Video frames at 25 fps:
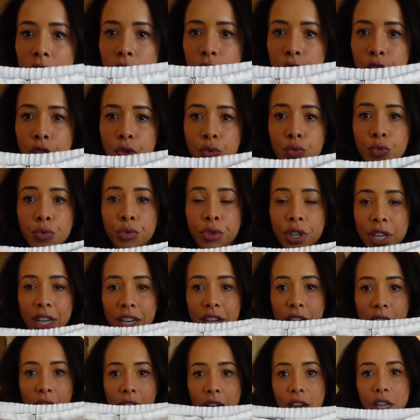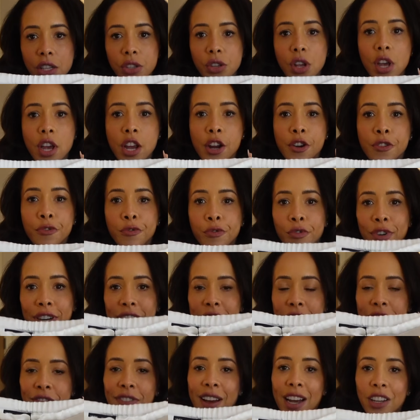looks really nice,
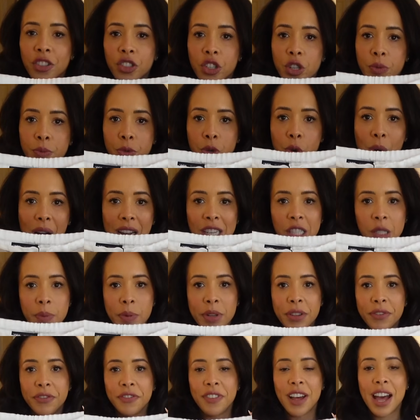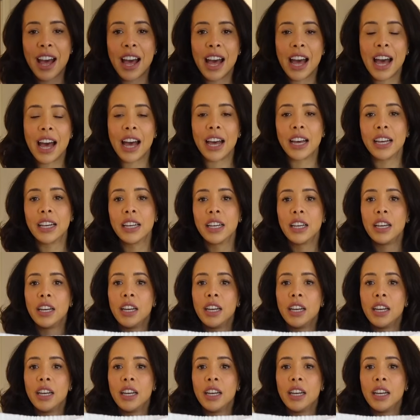really fashionable, and to be fair,